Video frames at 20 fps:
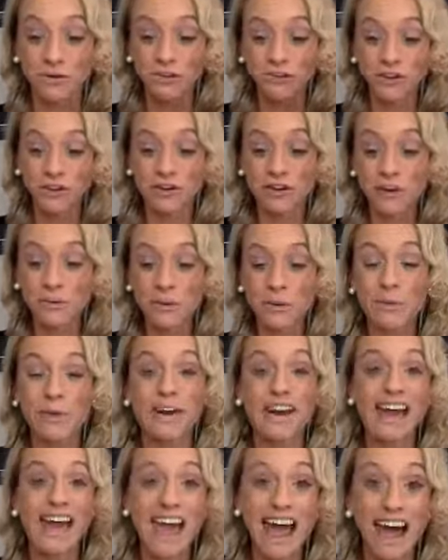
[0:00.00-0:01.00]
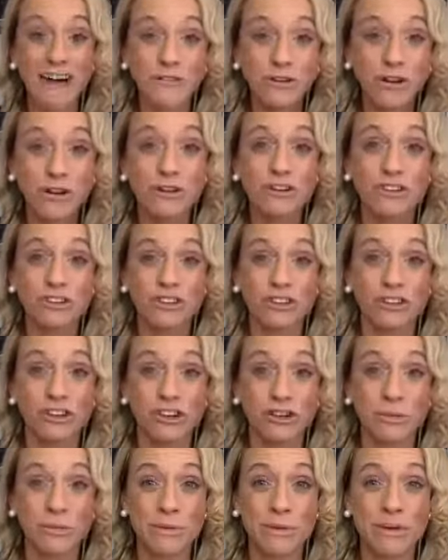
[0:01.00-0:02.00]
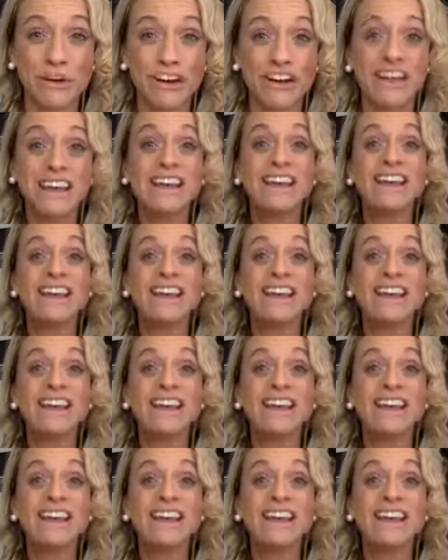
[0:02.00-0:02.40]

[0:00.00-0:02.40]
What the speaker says: Secret number one, have a coach to share the burden.